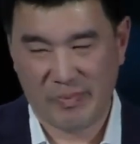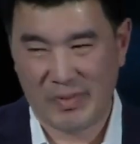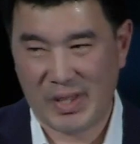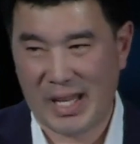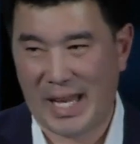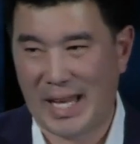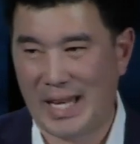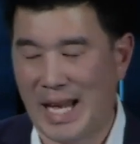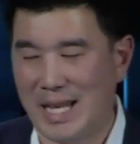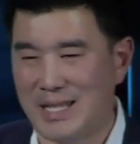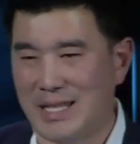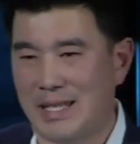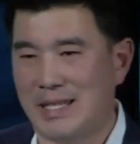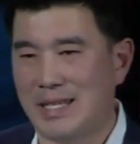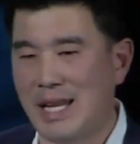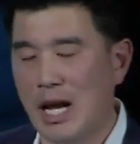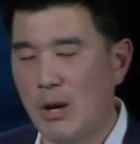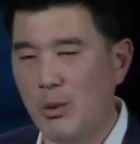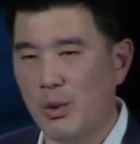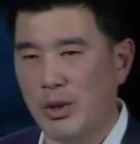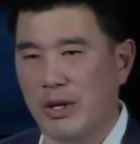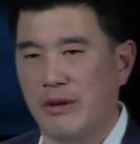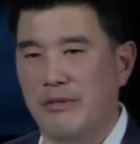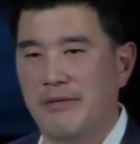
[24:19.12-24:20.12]
And it has a
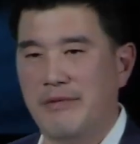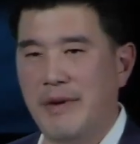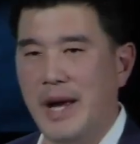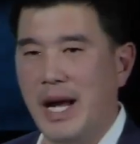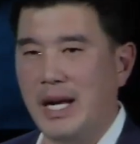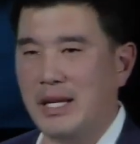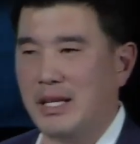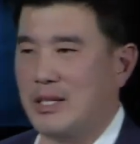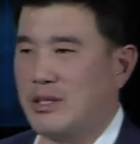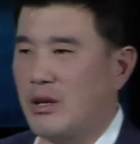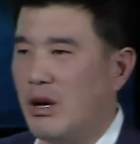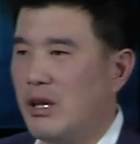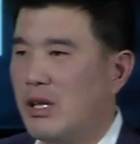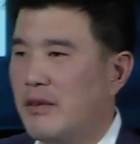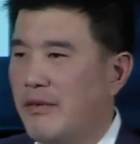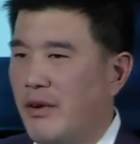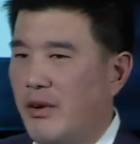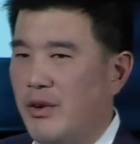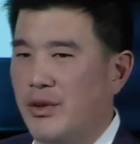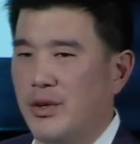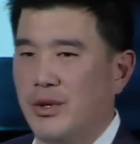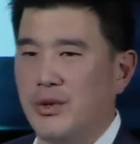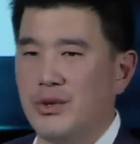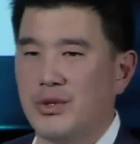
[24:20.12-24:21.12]
network effect because all of
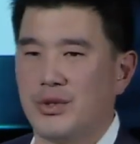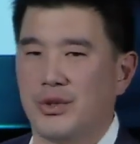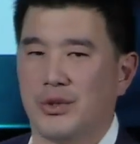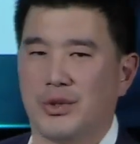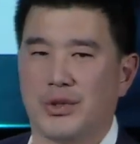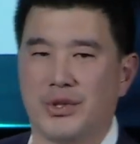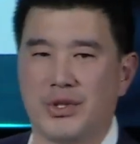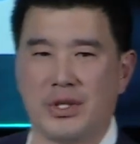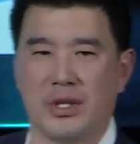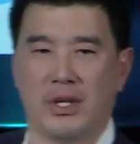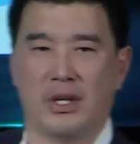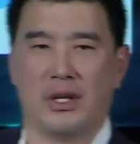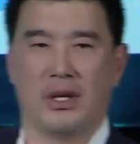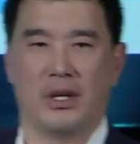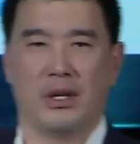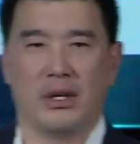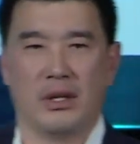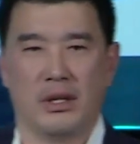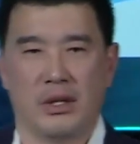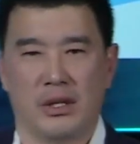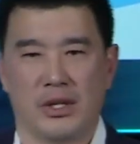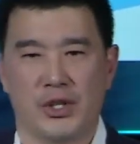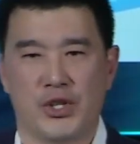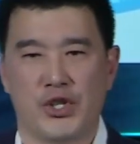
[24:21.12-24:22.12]
our users
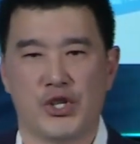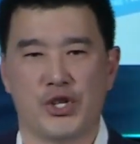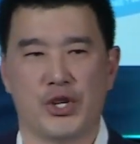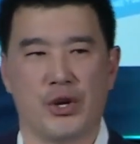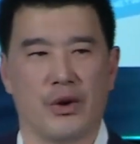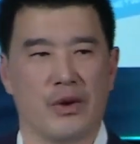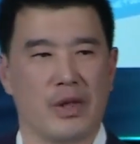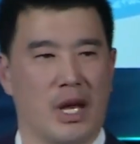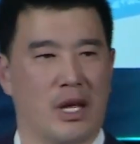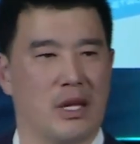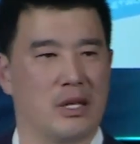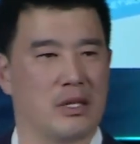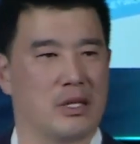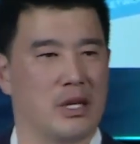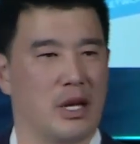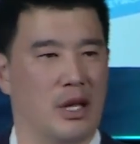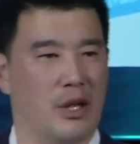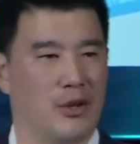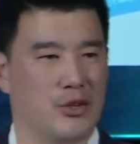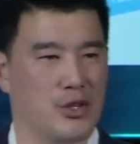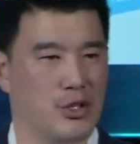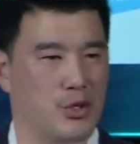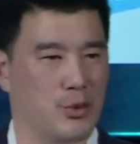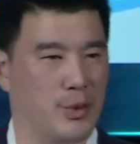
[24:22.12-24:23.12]
share that
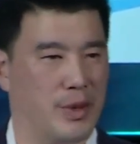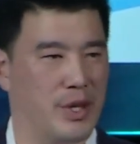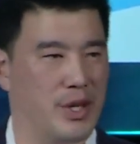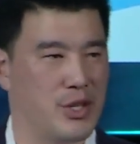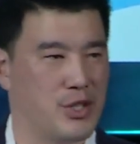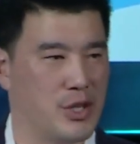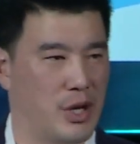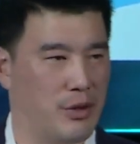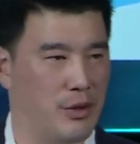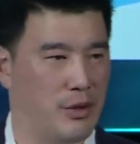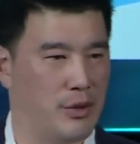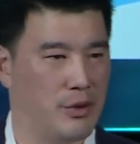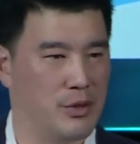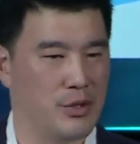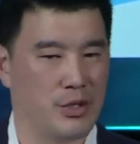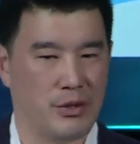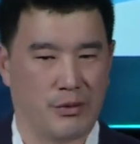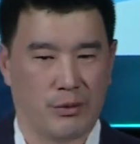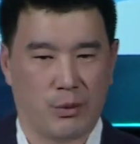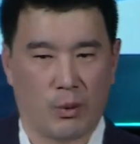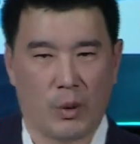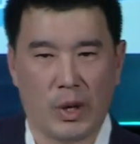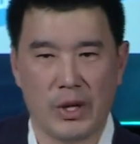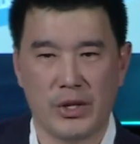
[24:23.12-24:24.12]
intelligence with each other.
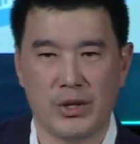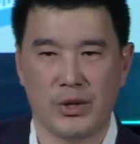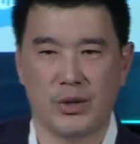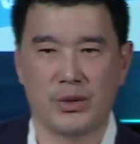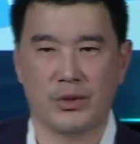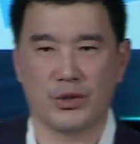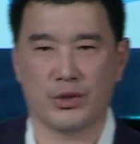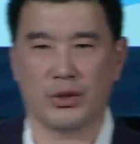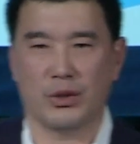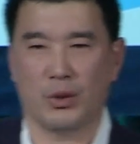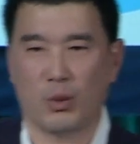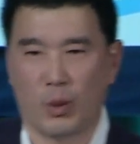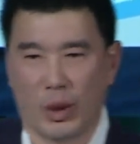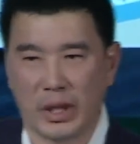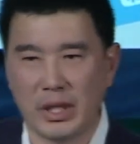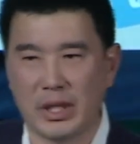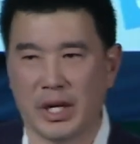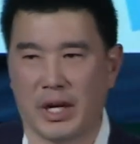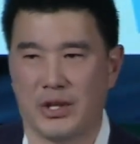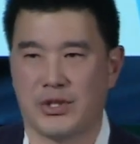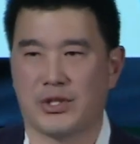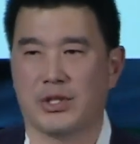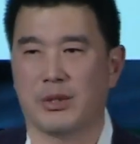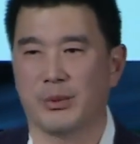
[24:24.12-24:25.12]
So if one user, one
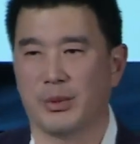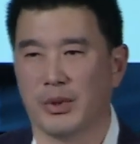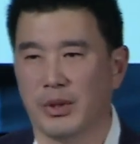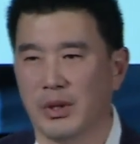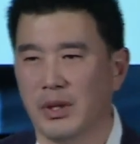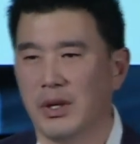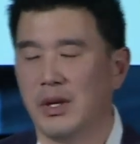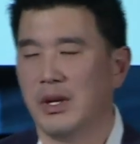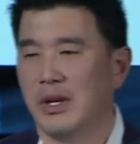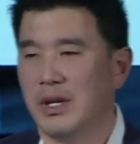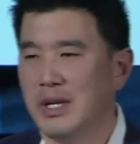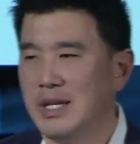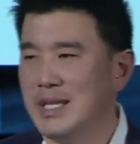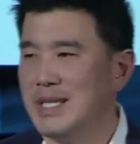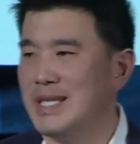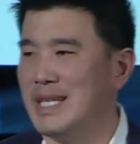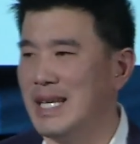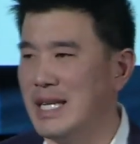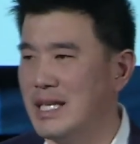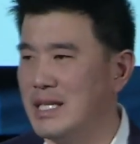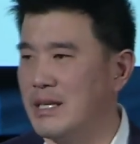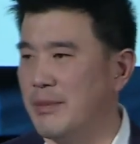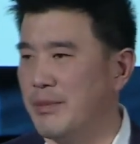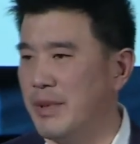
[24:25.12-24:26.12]
customer
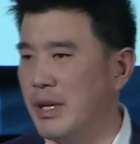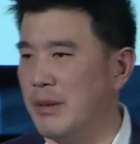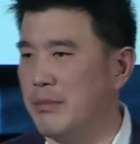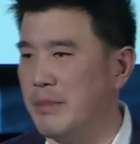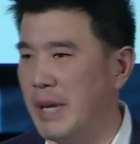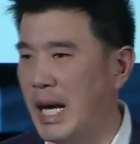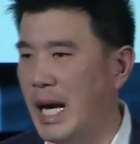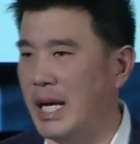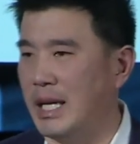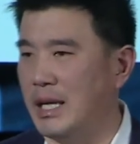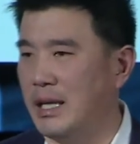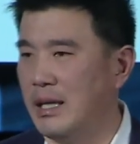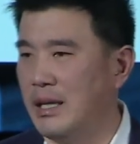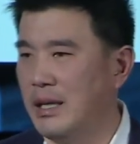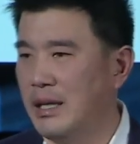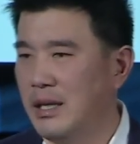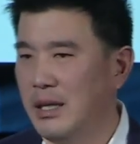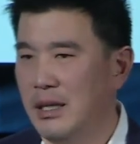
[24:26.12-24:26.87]
sees something bad,